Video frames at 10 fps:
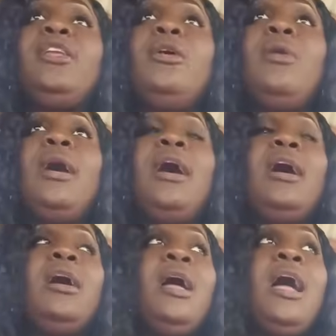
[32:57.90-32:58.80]
And you know,
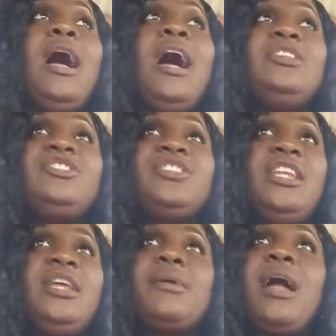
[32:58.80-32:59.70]
answer
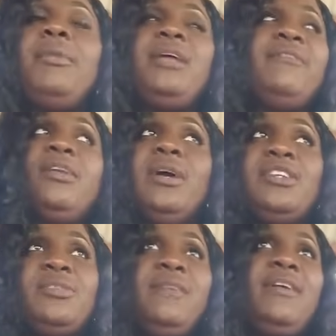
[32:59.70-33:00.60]
exactly. Them, because I never know her.
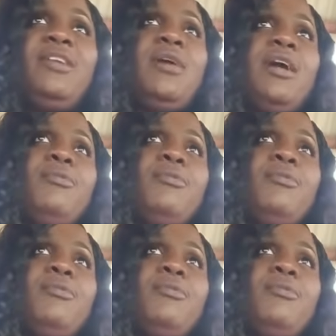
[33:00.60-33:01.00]
She never know her